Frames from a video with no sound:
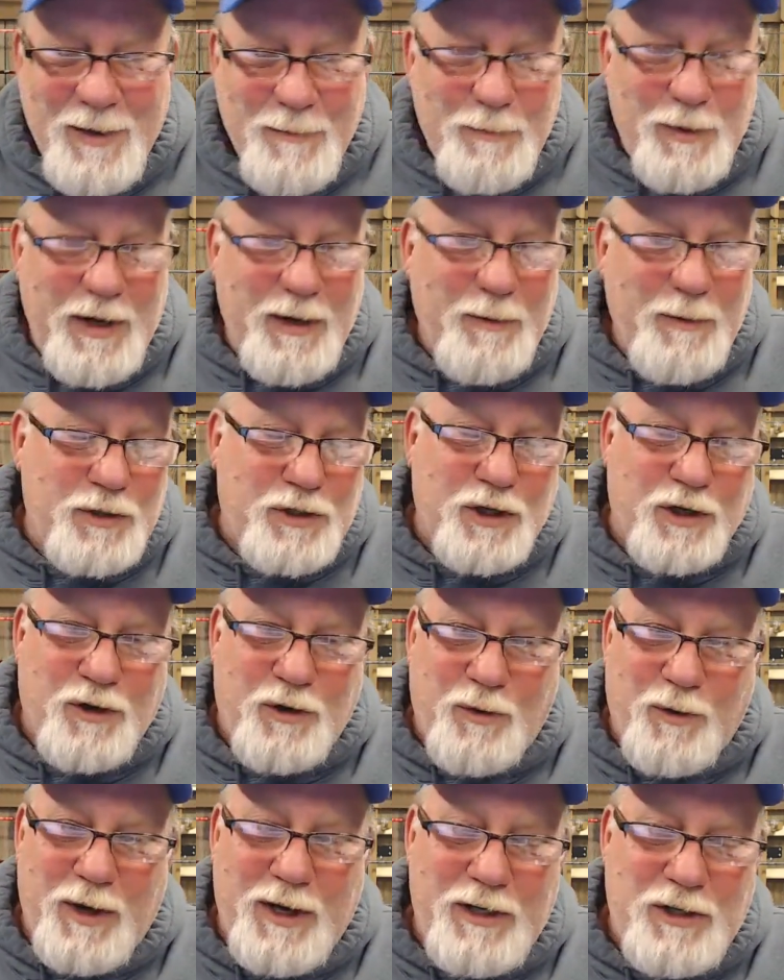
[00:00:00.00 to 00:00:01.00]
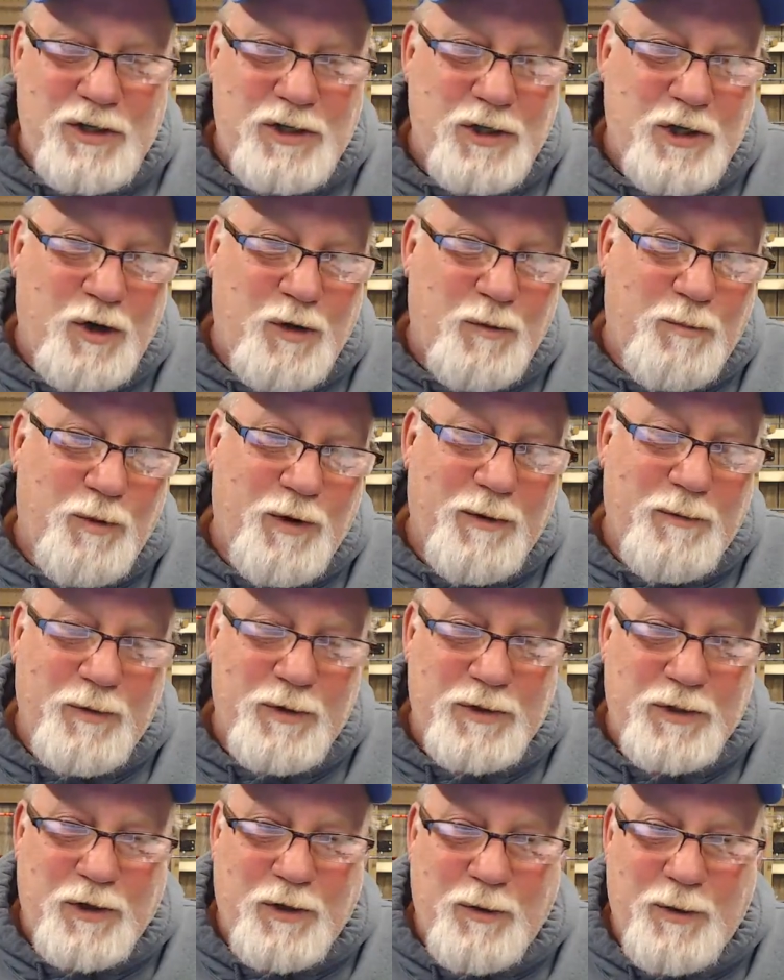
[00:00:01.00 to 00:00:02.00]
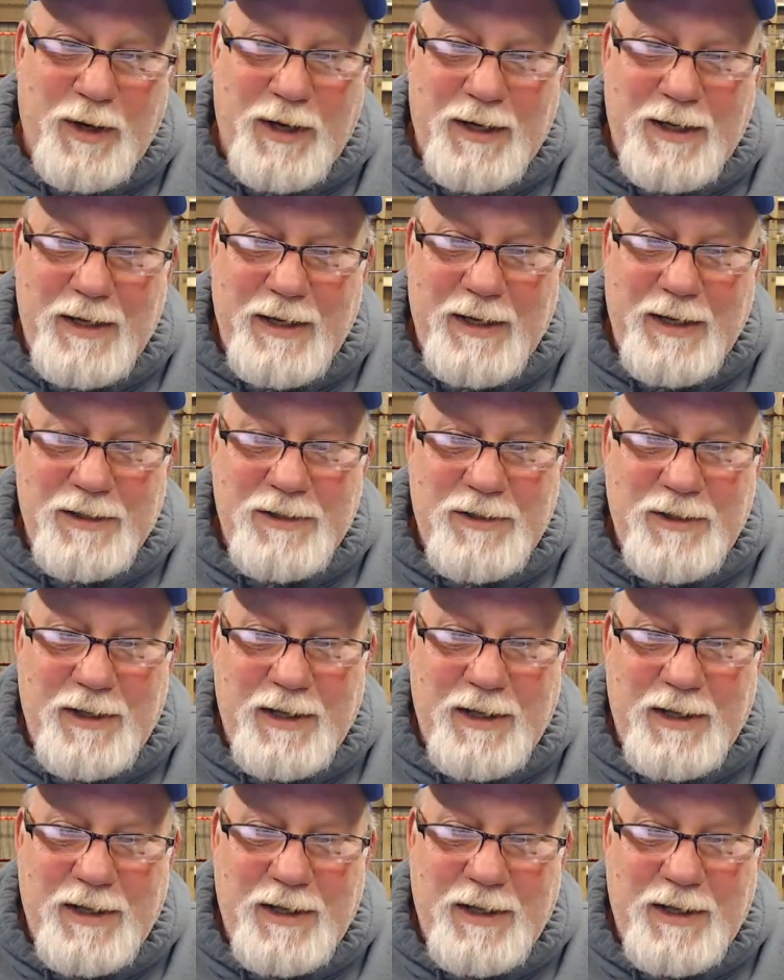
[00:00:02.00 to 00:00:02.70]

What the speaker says: But it was a great show. Brent was a great guest,